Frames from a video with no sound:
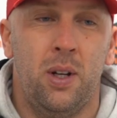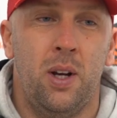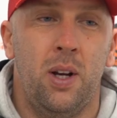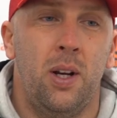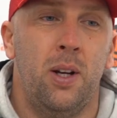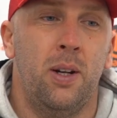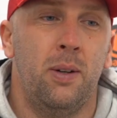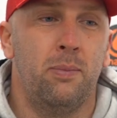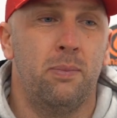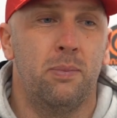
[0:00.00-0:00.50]

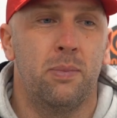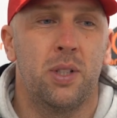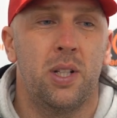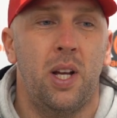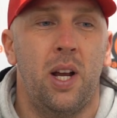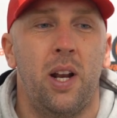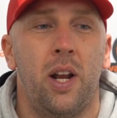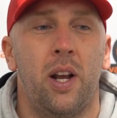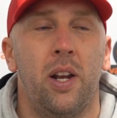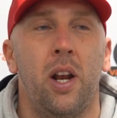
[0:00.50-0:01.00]
Um,
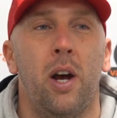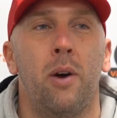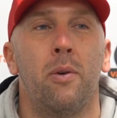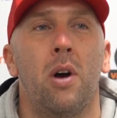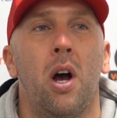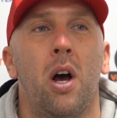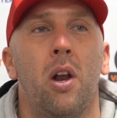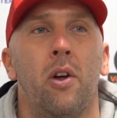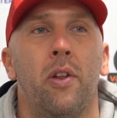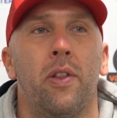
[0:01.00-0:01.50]
Saturday, I know
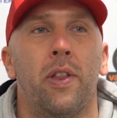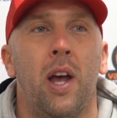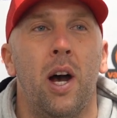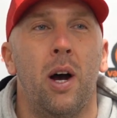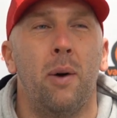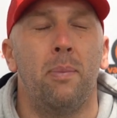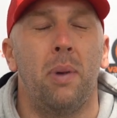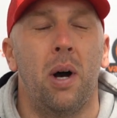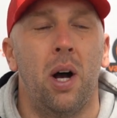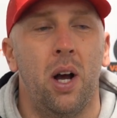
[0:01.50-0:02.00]
I'm going on
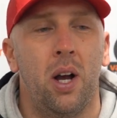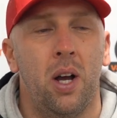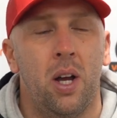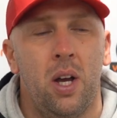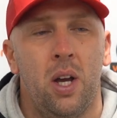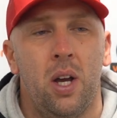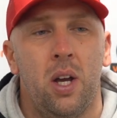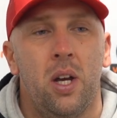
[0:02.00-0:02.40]
now, but